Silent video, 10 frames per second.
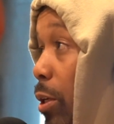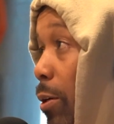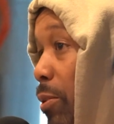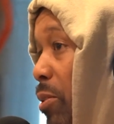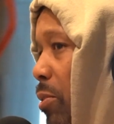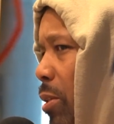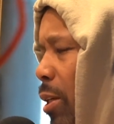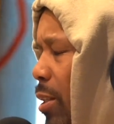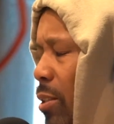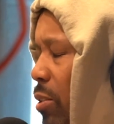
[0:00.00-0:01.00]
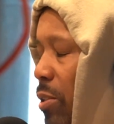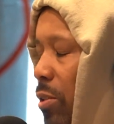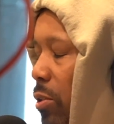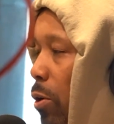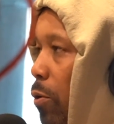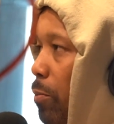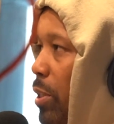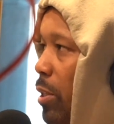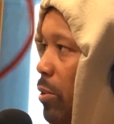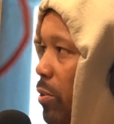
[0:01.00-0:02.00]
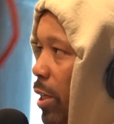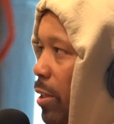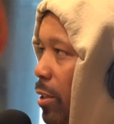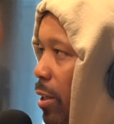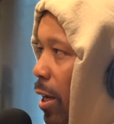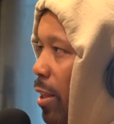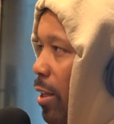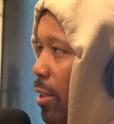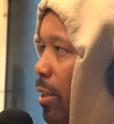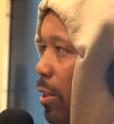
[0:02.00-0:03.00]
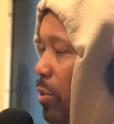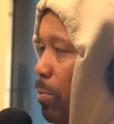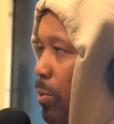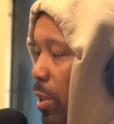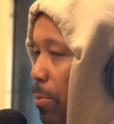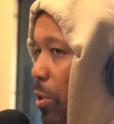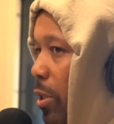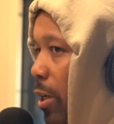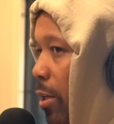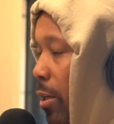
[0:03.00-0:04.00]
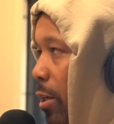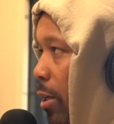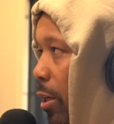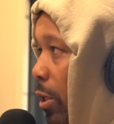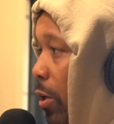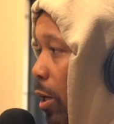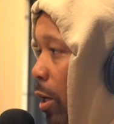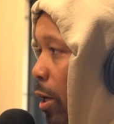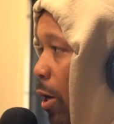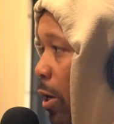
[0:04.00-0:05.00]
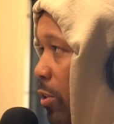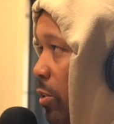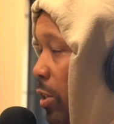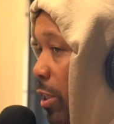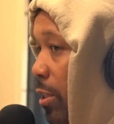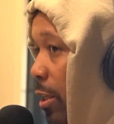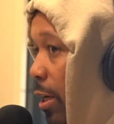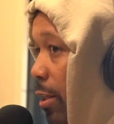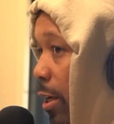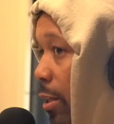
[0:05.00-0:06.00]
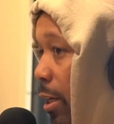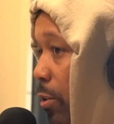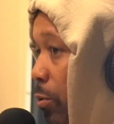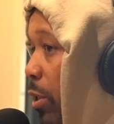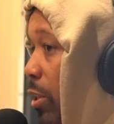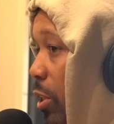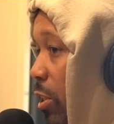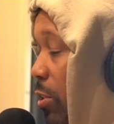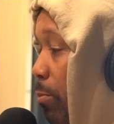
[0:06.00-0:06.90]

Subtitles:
know is just a total misunderstanding. I think that there's a perception that our artists get that do get a chance to